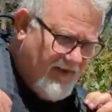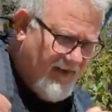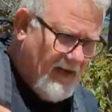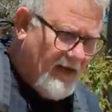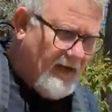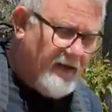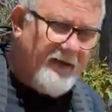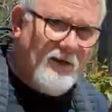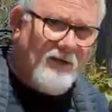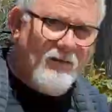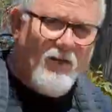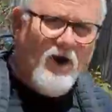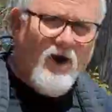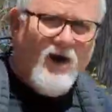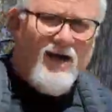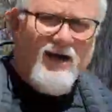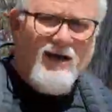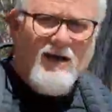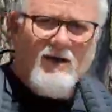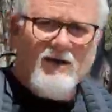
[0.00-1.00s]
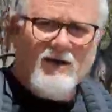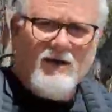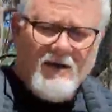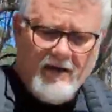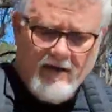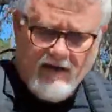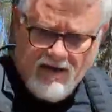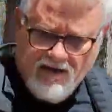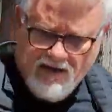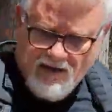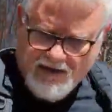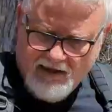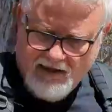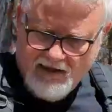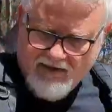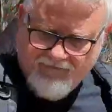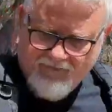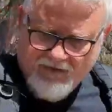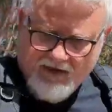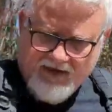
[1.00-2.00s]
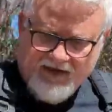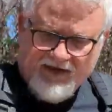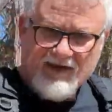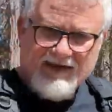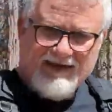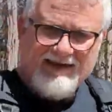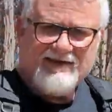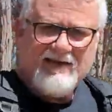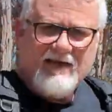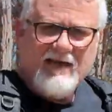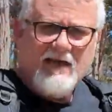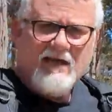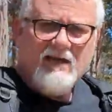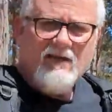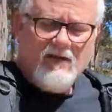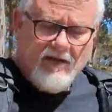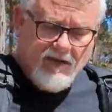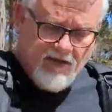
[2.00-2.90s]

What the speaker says: a little while. I'll let these out